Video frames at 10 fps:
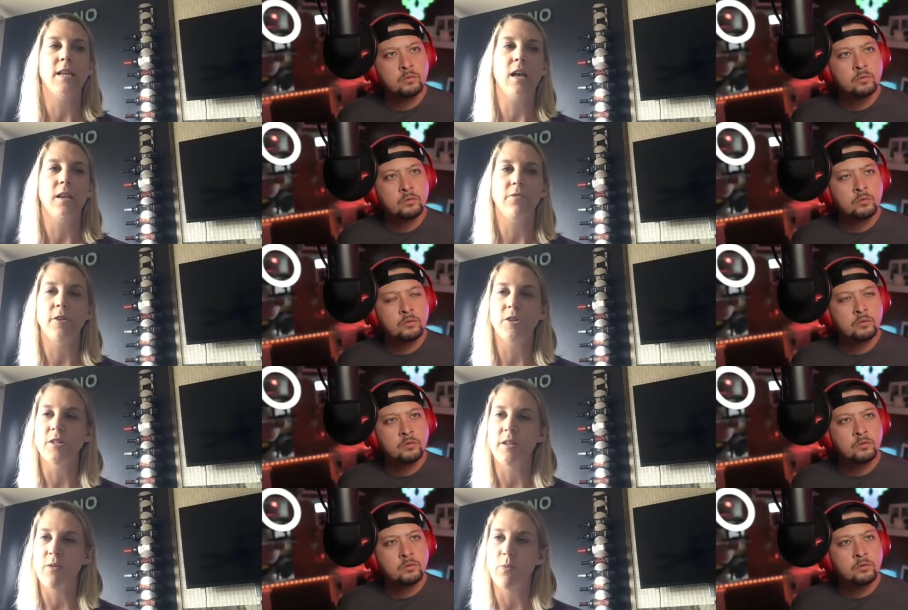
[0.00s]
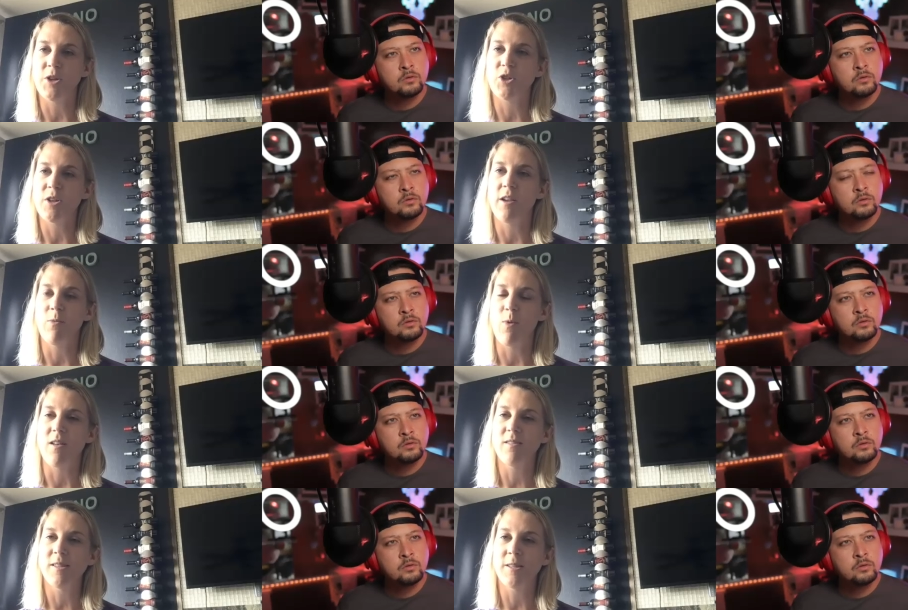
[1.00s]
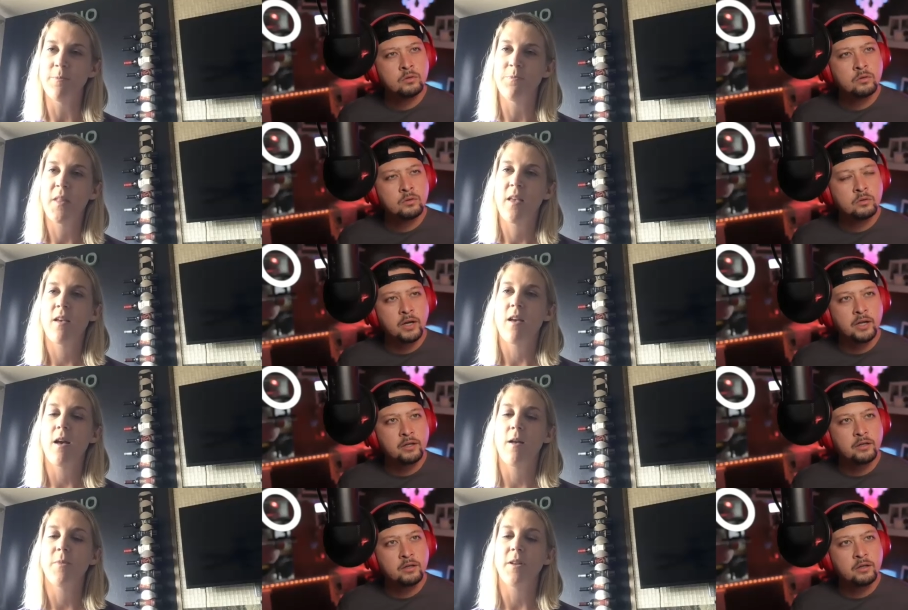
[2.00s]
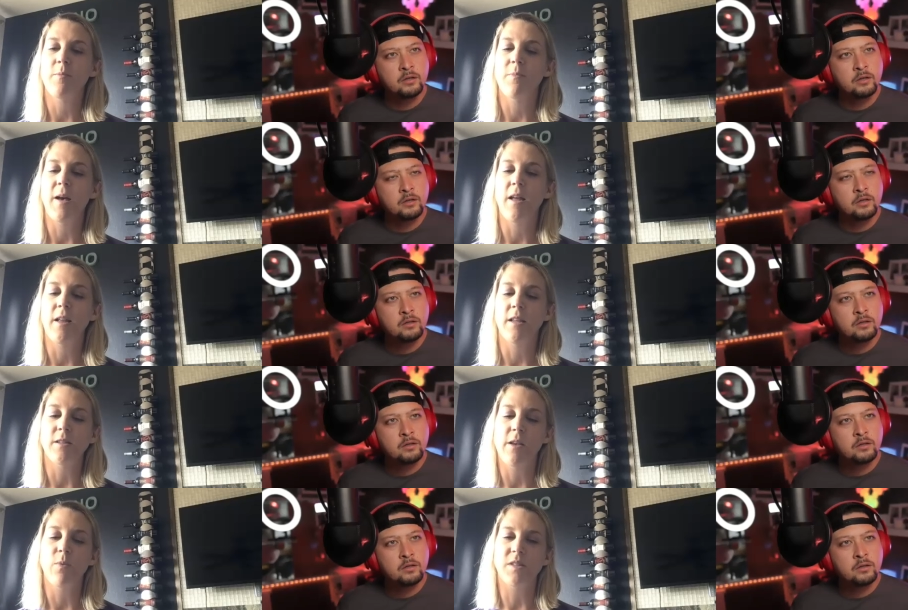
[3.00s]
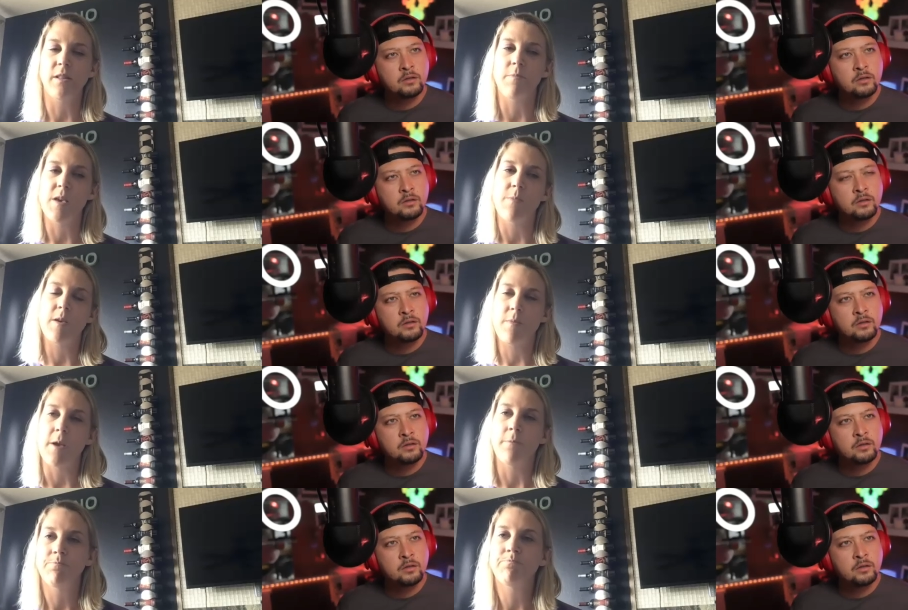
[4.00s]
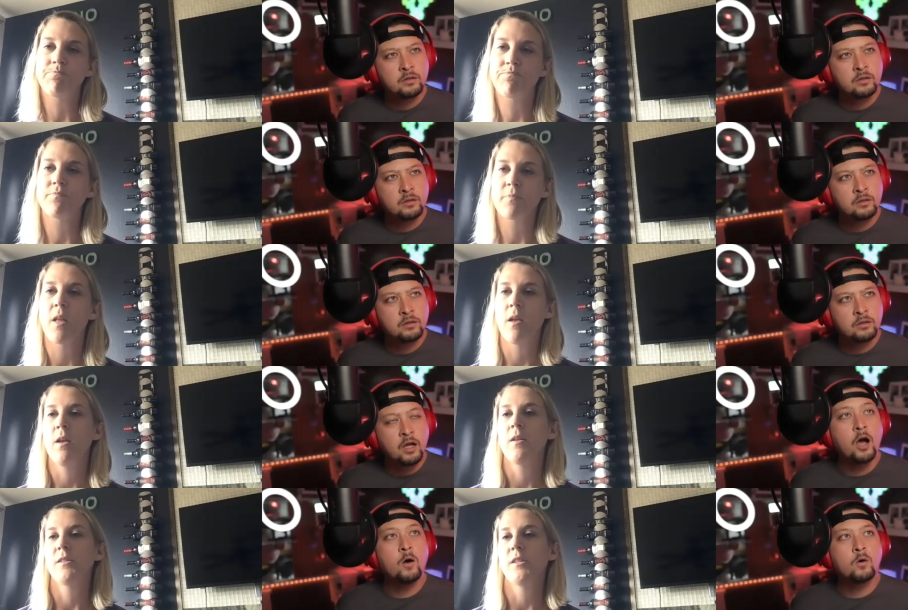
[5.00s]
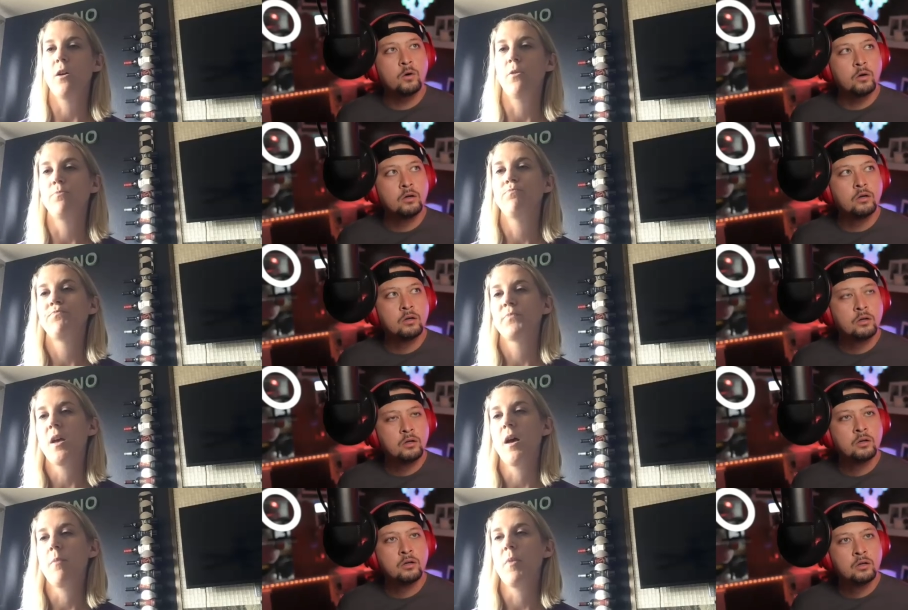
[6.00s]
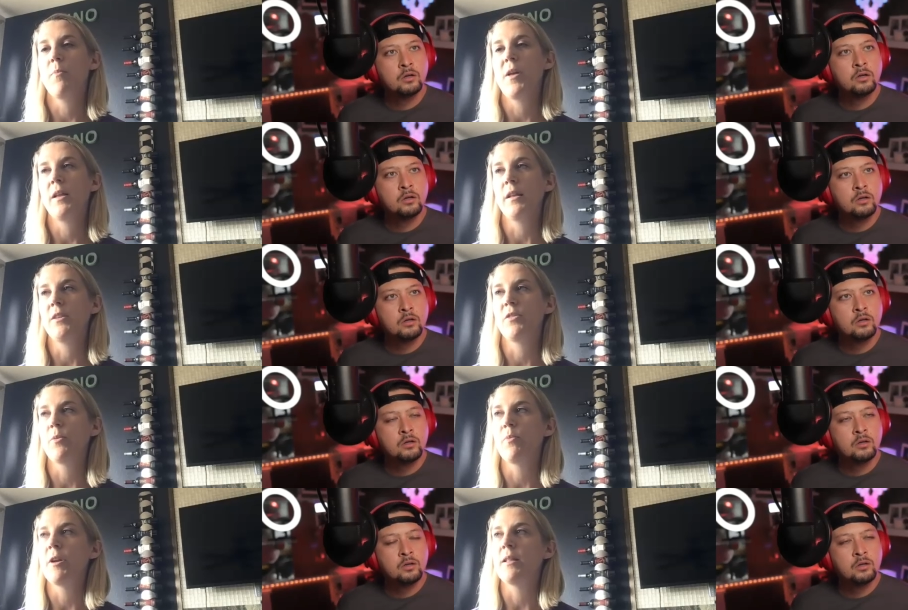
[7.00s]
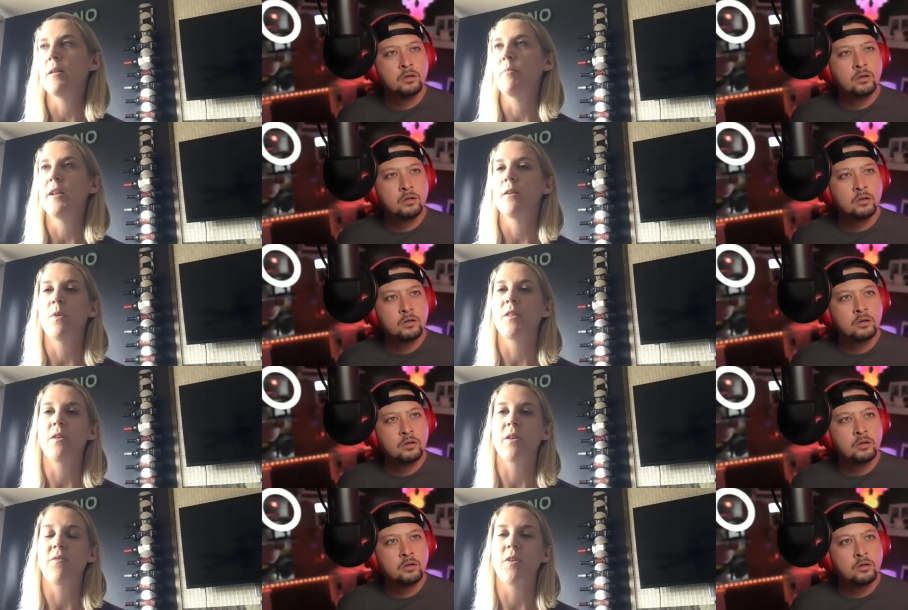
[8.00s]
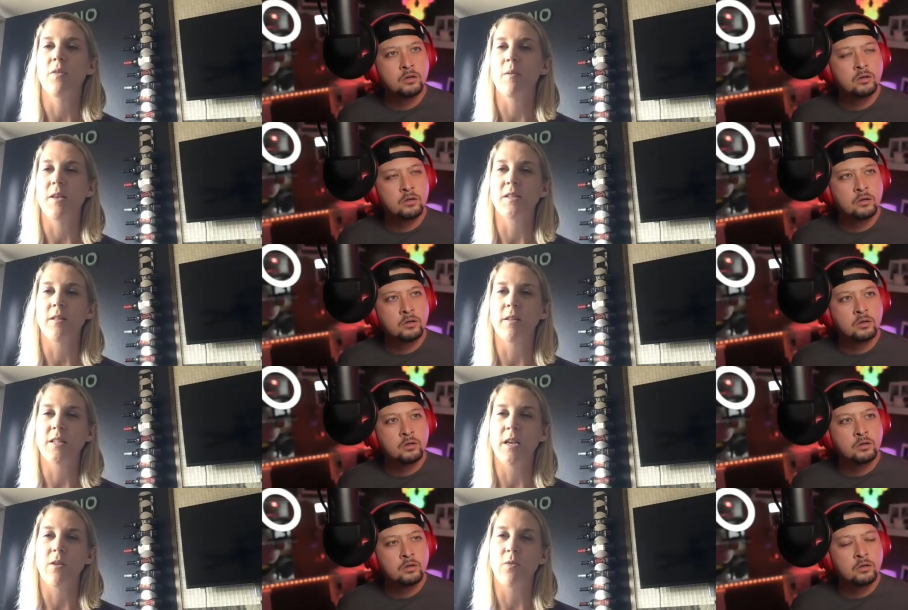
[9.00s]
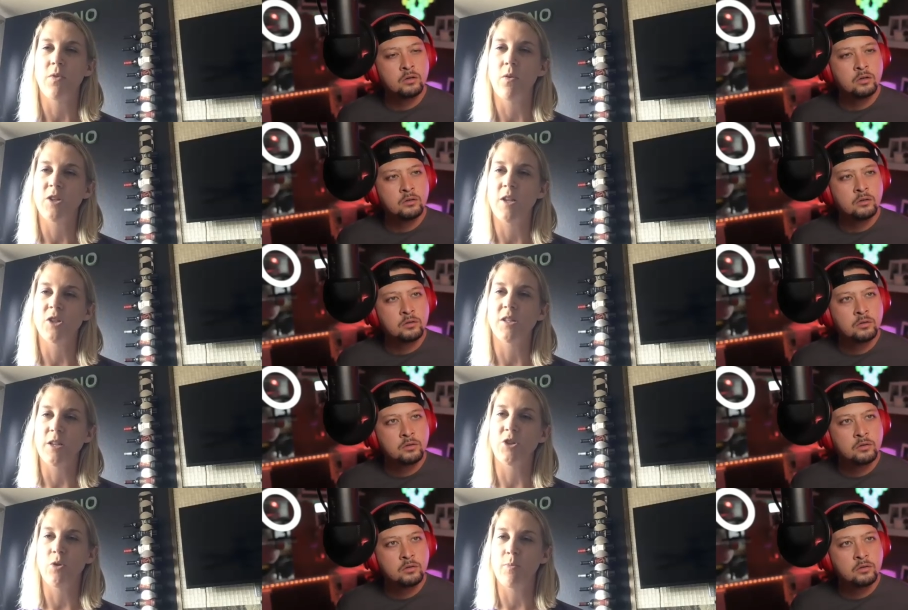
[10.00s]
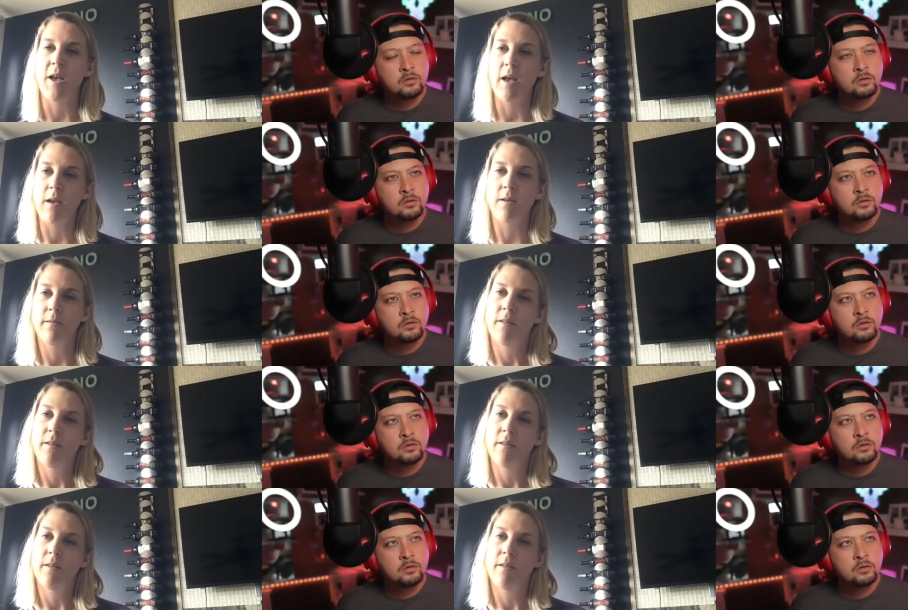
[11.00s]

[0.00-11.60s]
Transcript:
Speaker 1: tell at first which it was. Right. Um, but it, it was the PPP.
Speaker 2: Oh, cool.
Speaker 1: So, um, but they're pretty limited in what they'll give you. They basically take the wages that you pay